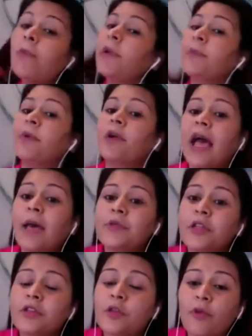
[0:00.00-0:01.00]
but perhaps
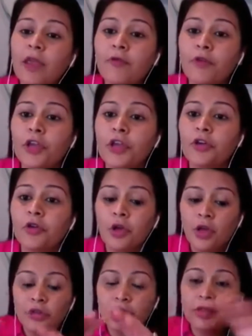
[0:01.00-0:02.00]
there's a way for you
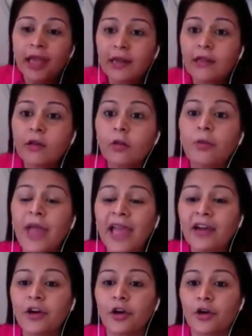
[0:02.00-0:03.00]
to get a little
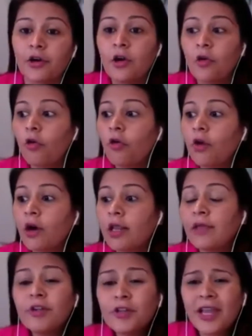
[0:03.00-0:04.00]
banner or
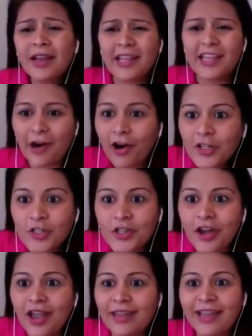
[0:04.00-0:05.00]
even to get a yard
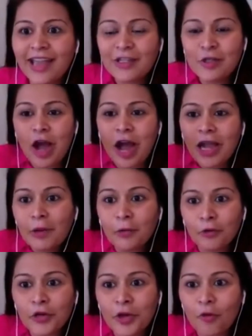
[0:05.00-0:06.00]
sign and talk about
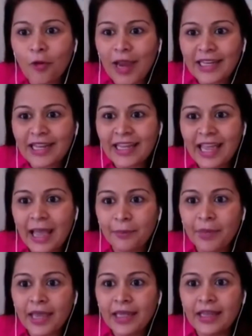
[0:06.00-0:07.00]
what your whitening
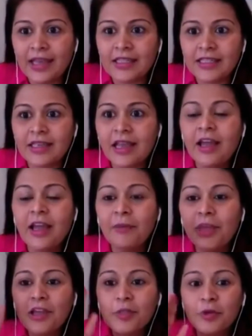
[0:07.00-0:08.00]
campaign is.
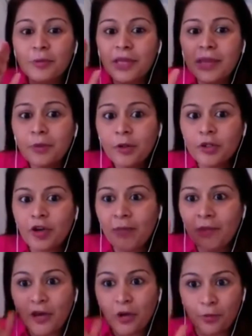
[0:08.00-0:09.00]
Because when people drive
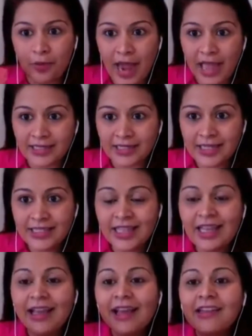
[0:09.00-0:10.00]
by your practice,
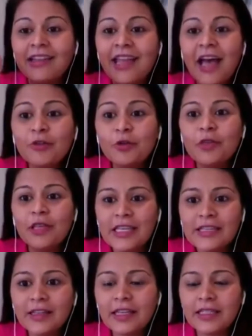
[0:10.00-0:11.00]
they have to
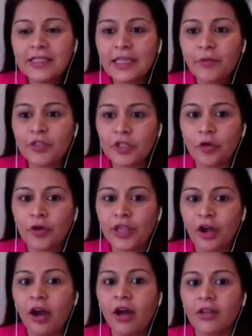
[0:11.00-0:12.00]
easily see what's
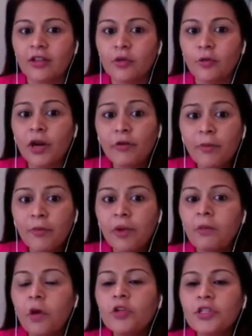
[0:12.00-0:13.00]
going on. So whatever
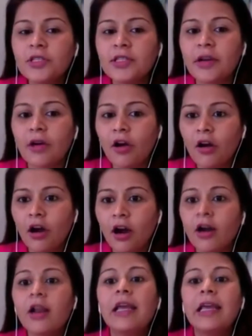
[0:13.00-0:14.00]
promotions there
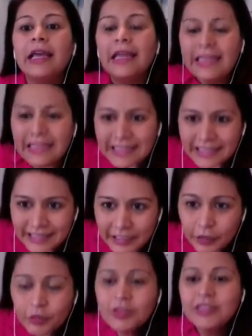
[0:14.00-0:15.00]
are,
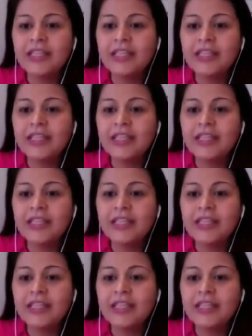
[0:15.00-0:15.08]
use